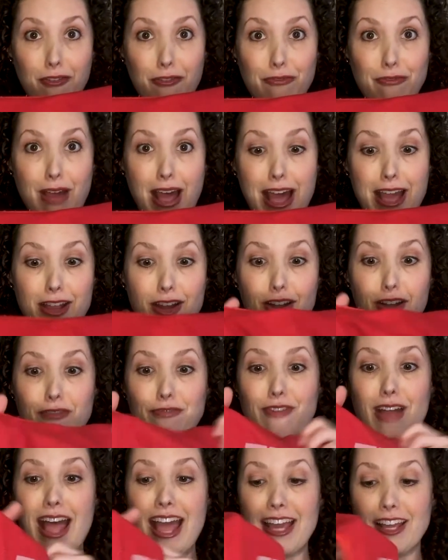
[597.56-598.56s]

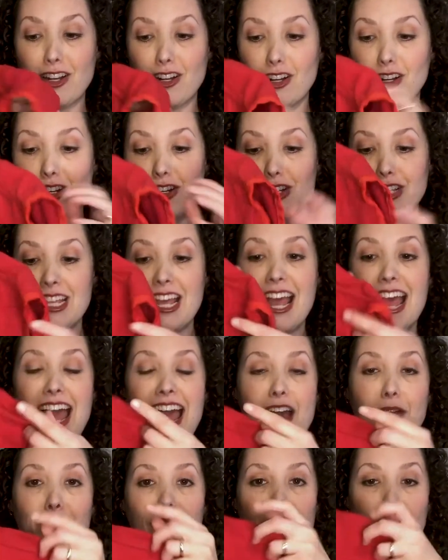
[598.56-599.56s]
firefighters,
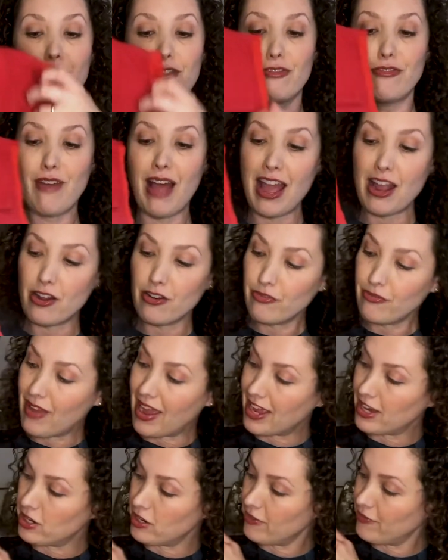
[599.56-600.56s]
and with their
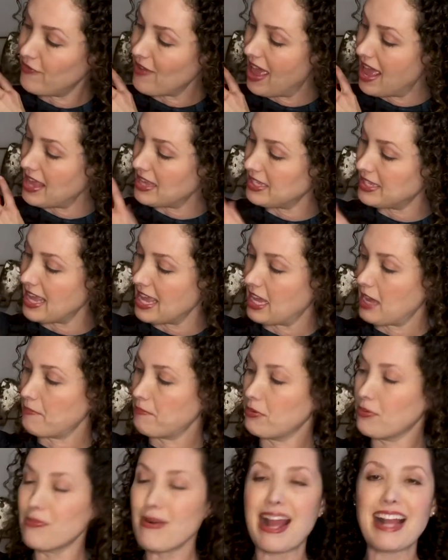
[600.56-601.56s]
firefighter vest, they could
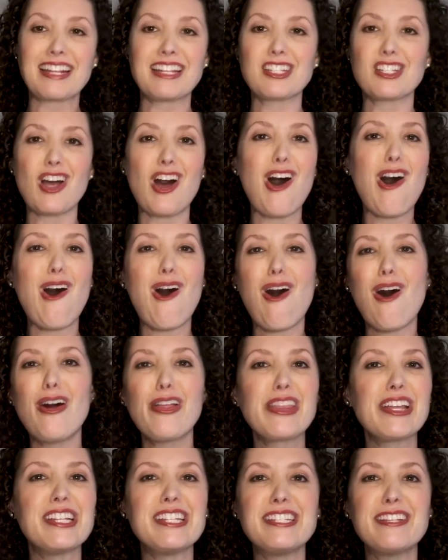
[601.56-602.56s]
practice
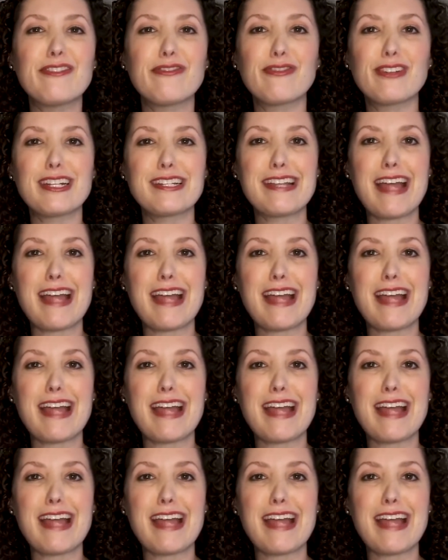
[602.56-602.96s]
all the different